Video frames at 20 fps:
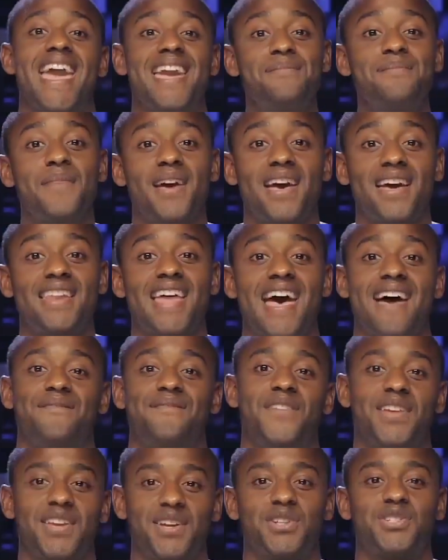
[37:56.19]
amen at
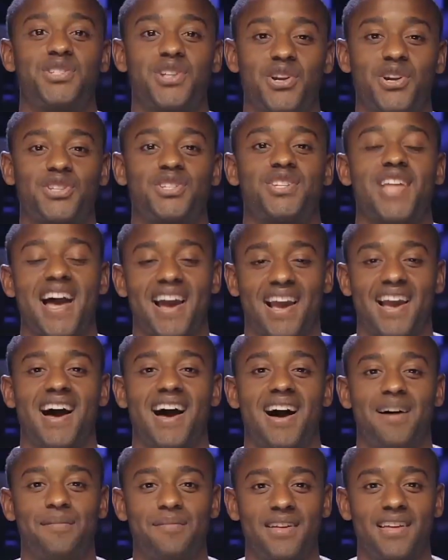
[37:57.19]

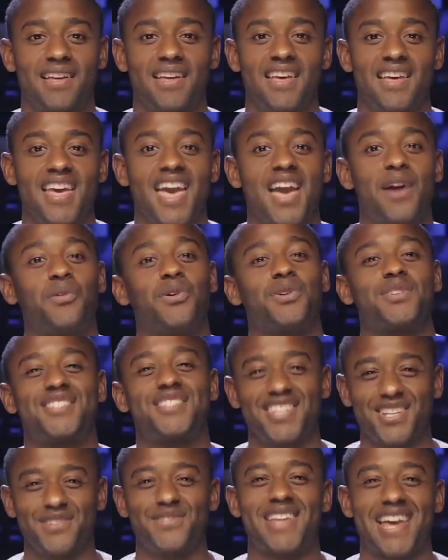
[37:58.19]
vineyardchurch.com. And we'll
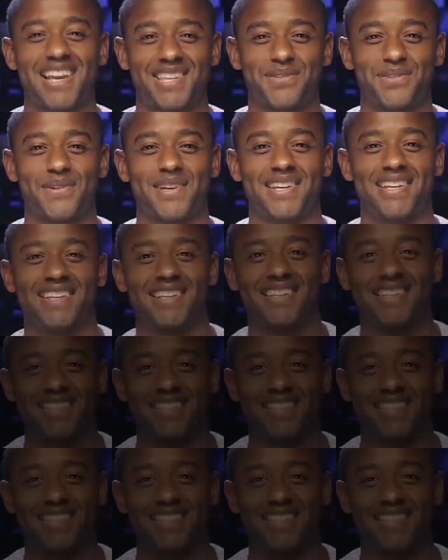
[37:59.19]
see you next week.